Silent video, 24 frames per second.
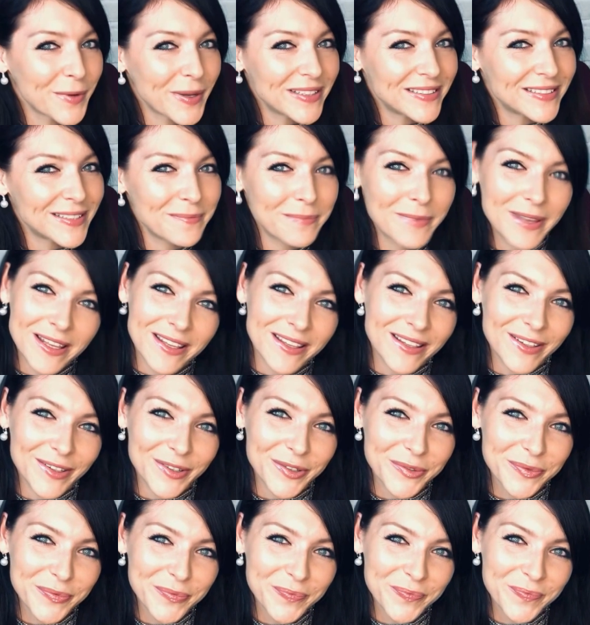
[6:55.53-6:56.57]
wait to meet
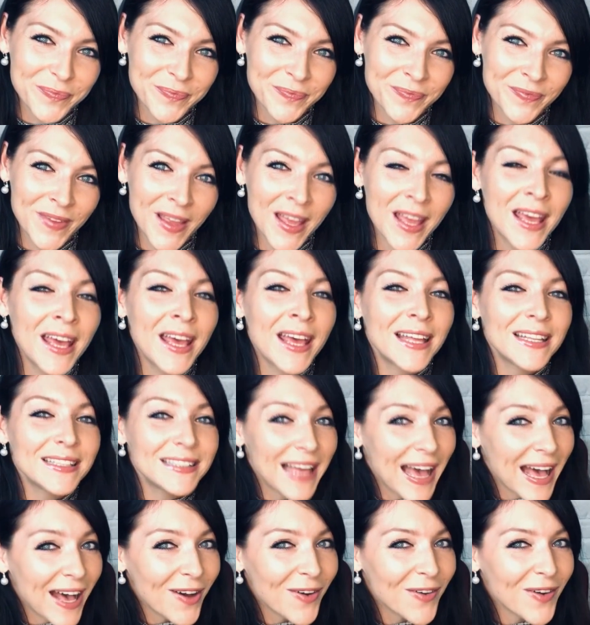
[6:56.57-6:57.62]
you.
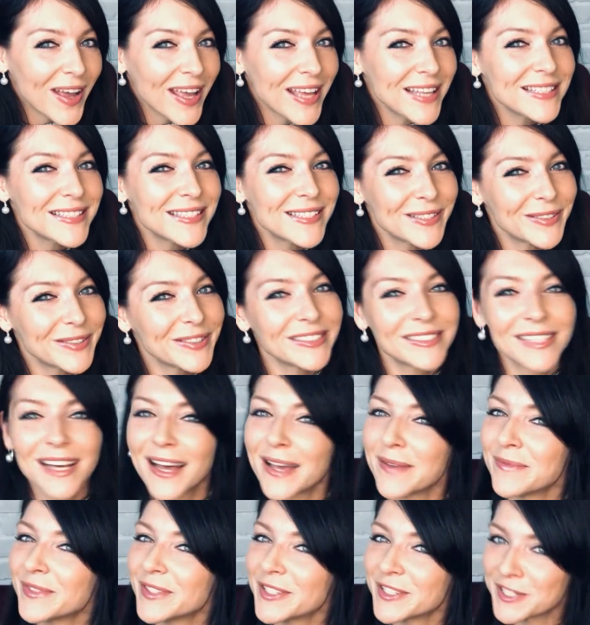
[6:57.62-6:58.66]
Now it's your
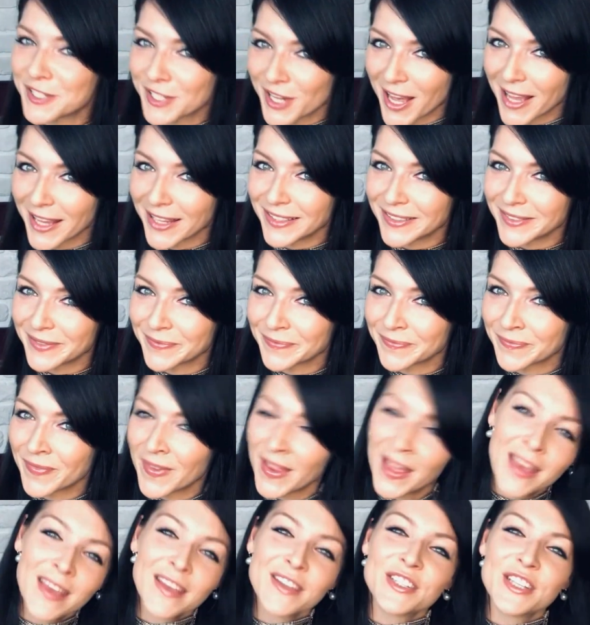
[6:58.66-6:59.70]
time to shine.
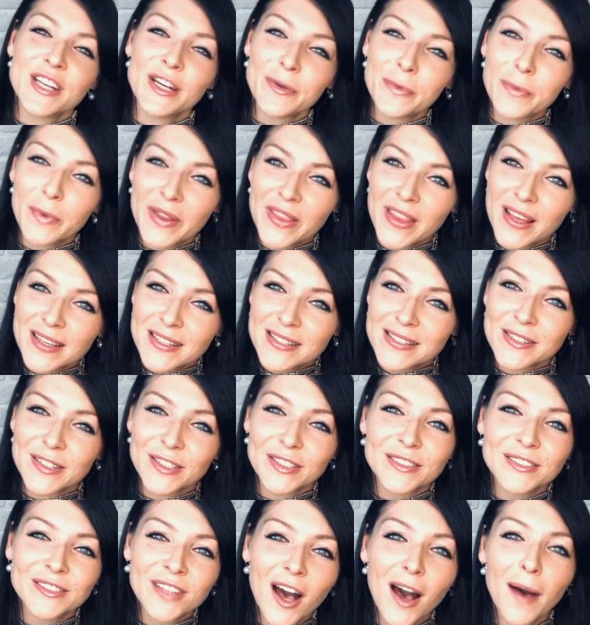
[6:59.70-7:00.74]
Share with us
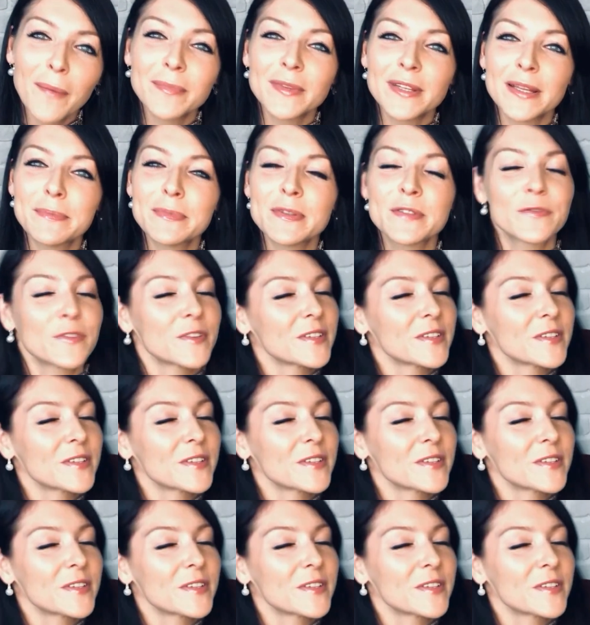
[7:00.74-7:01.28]
your top tips